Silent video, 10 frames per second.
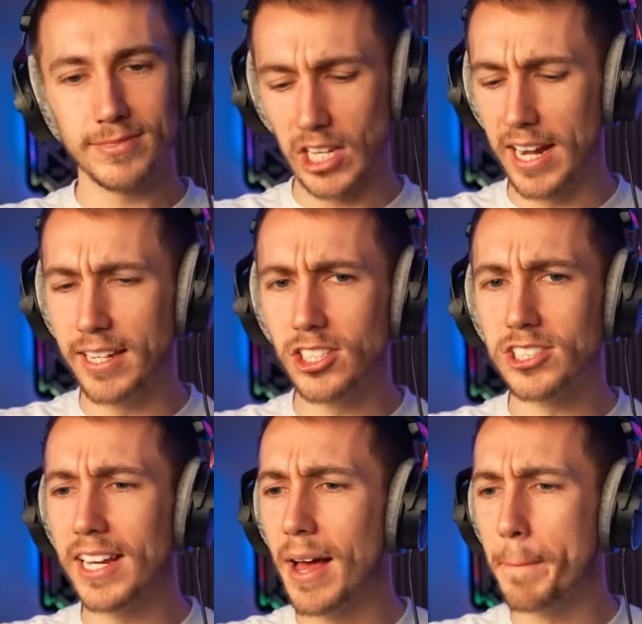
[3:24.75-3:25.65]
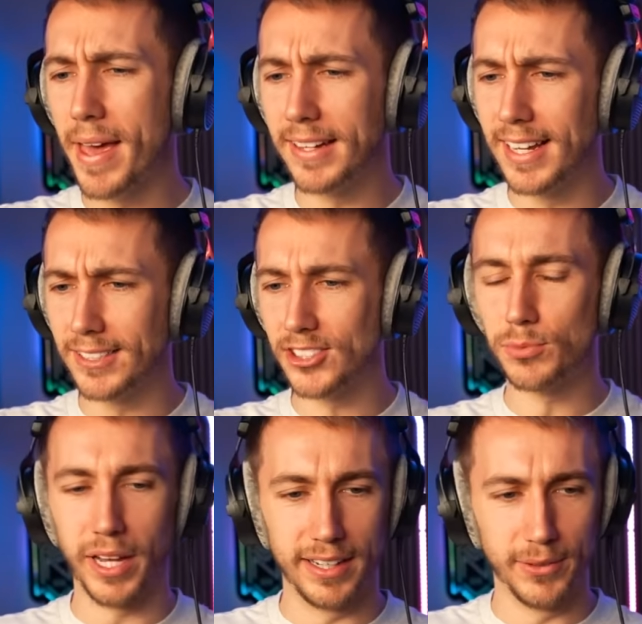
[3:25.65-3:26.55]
Did he just say that made that? Wait.